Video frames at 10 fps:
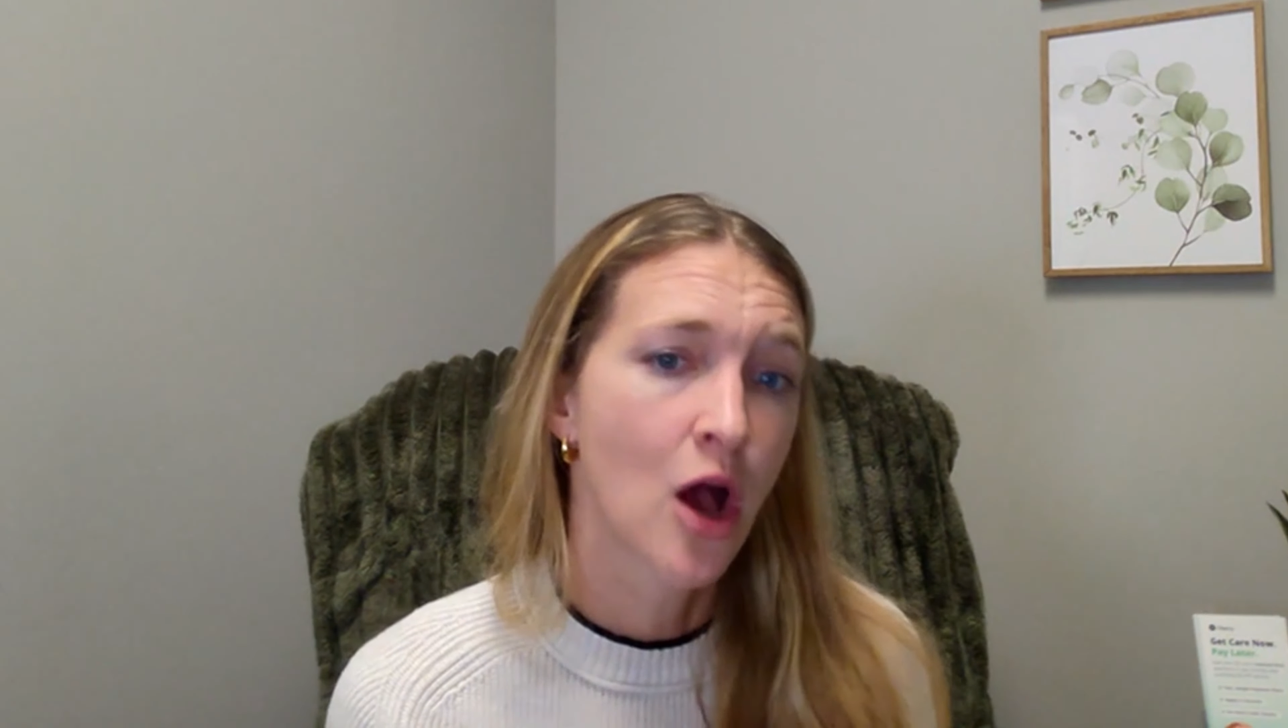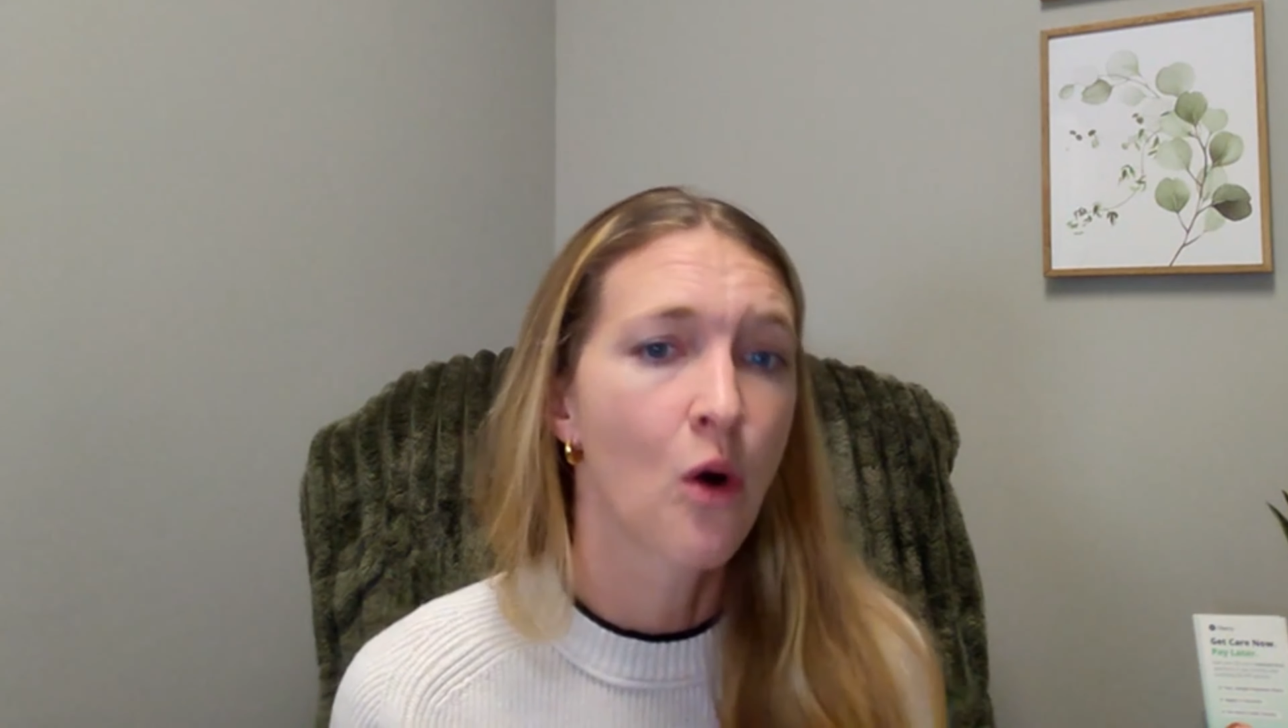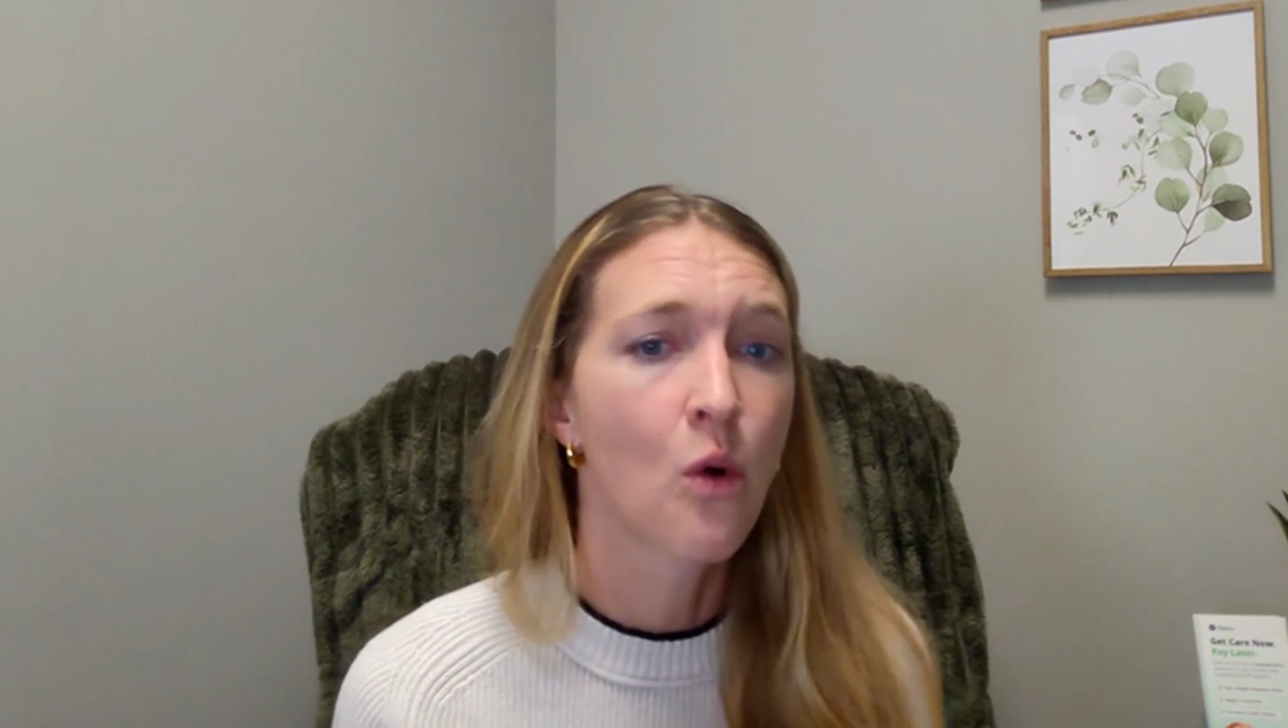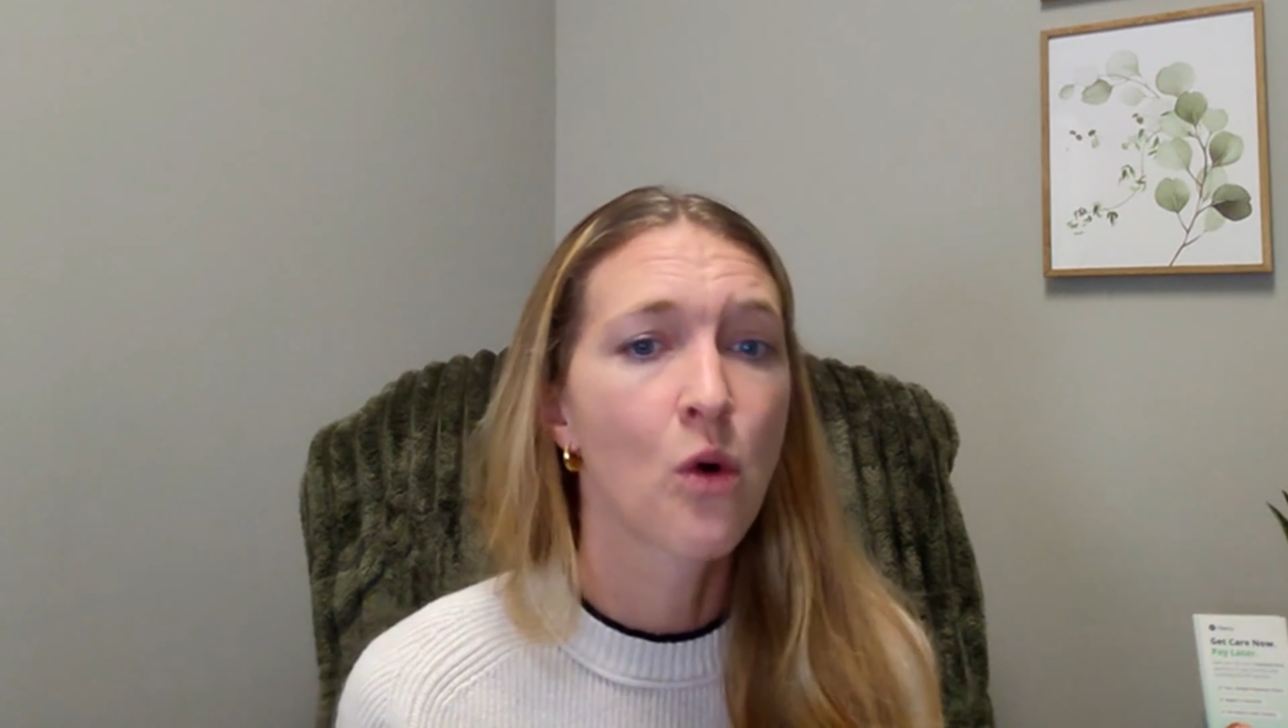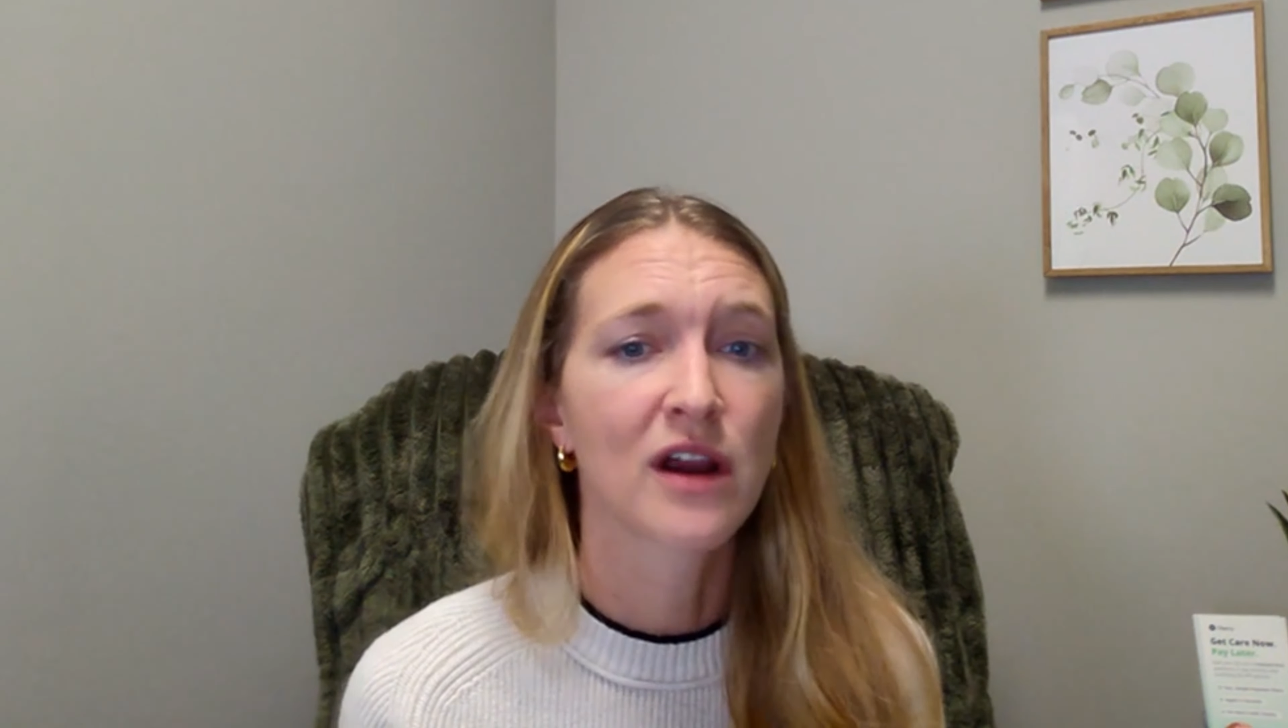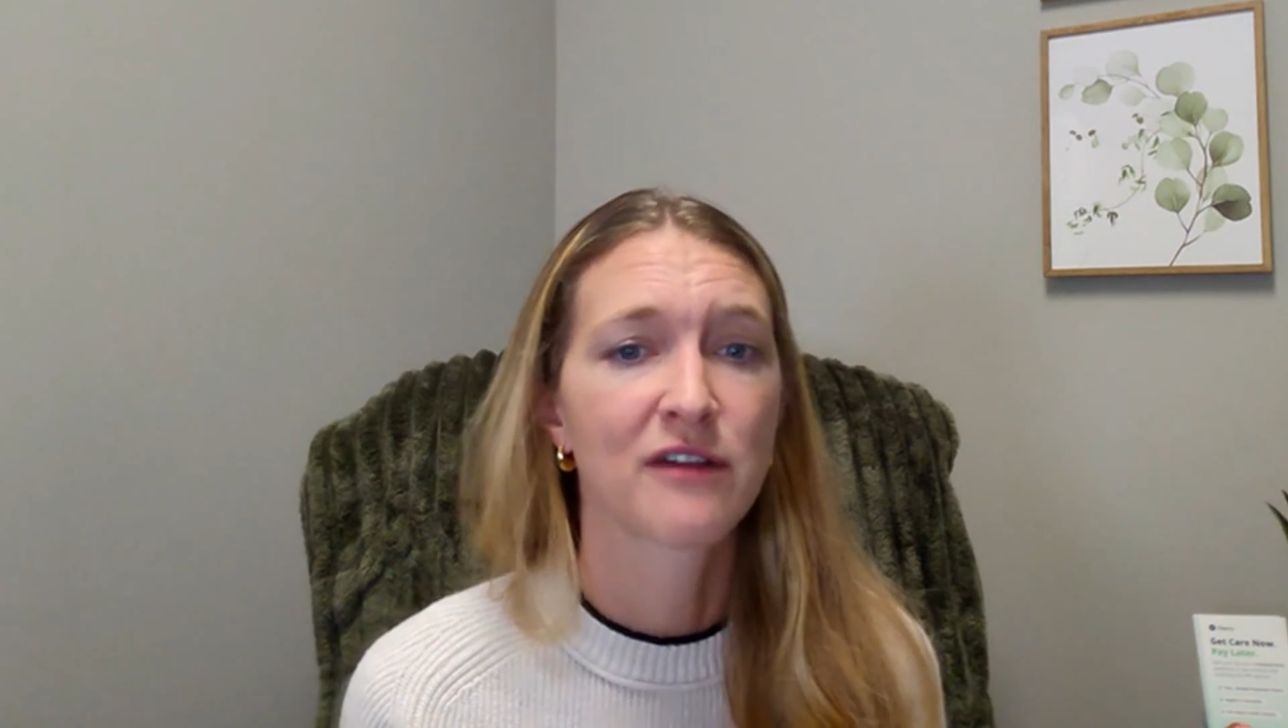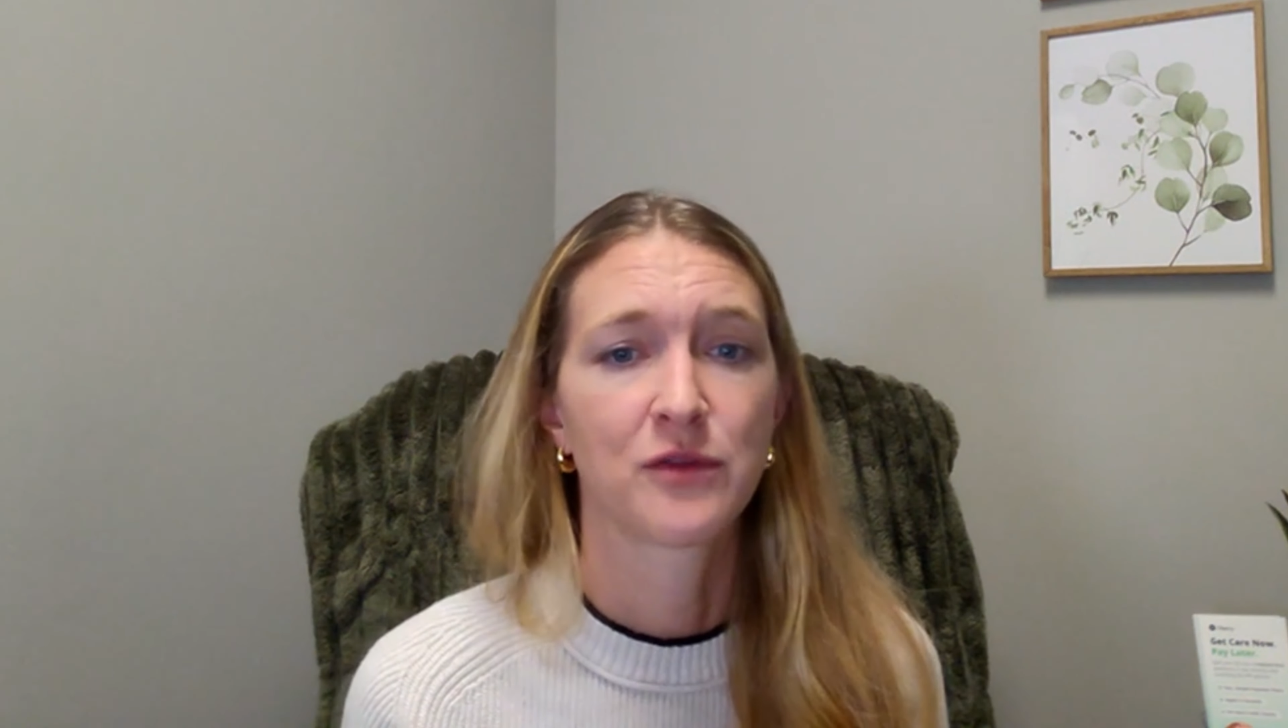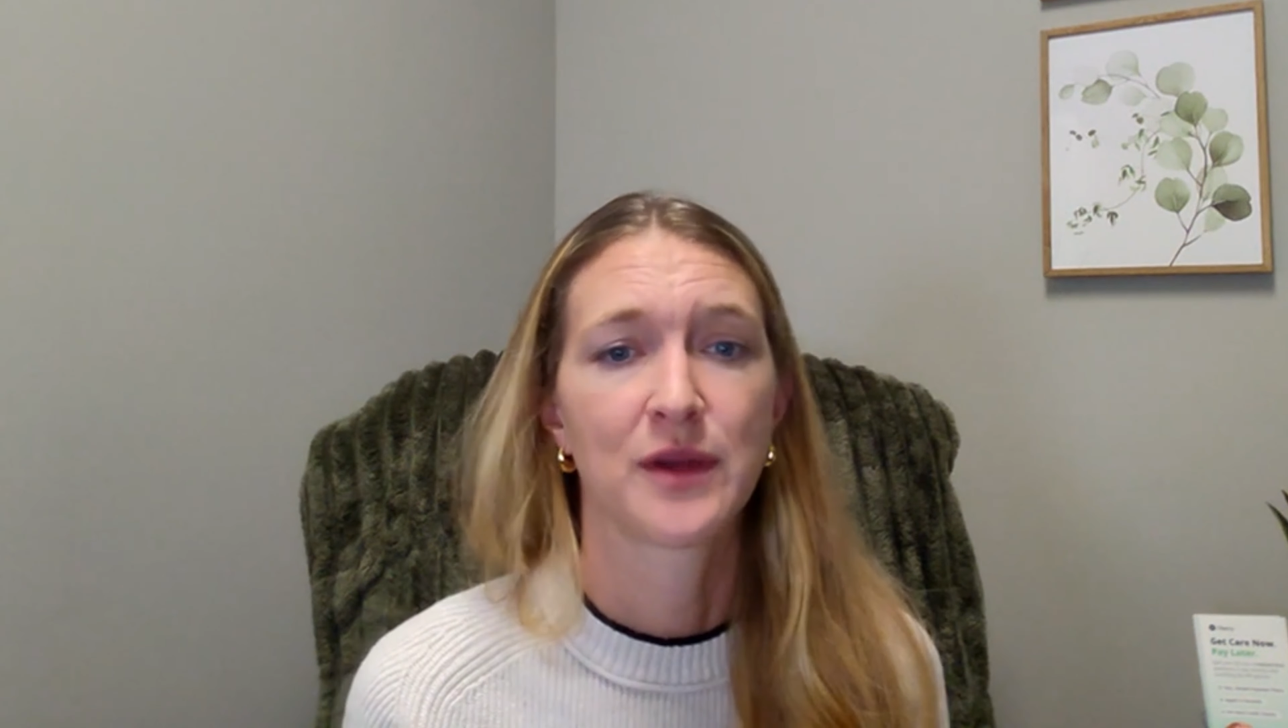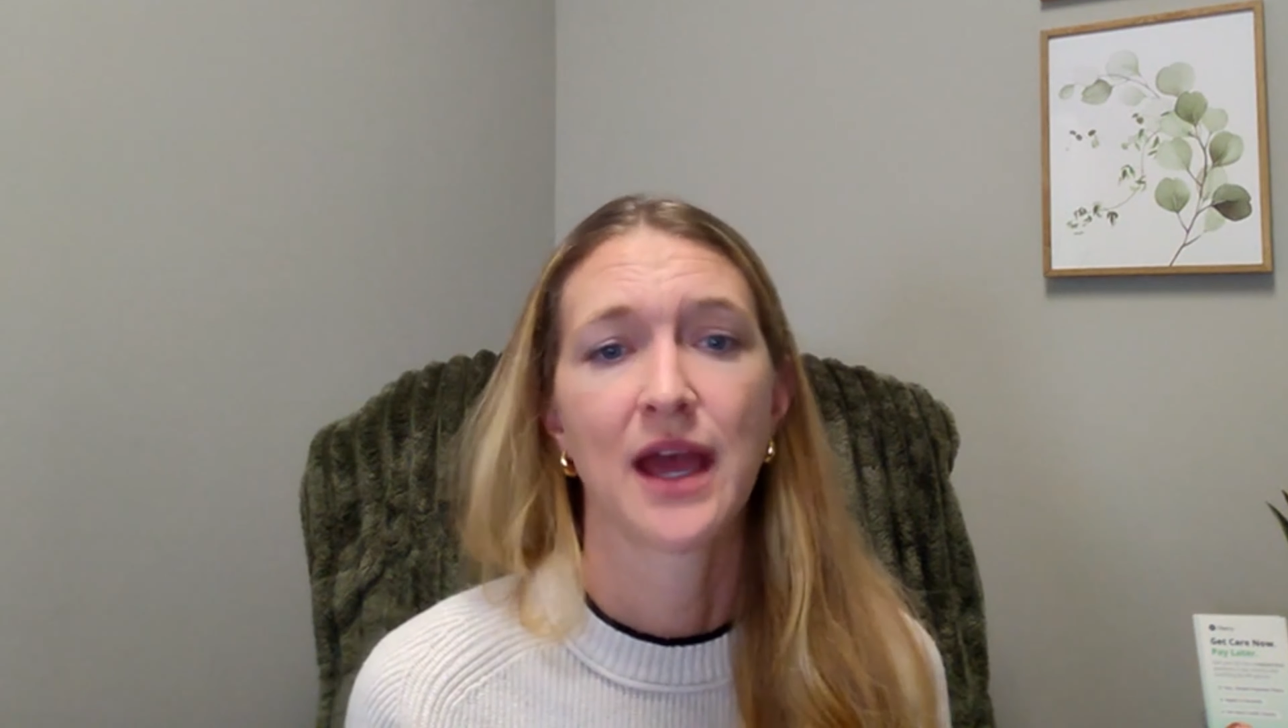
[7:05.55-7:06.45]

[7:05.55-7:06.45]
Or if we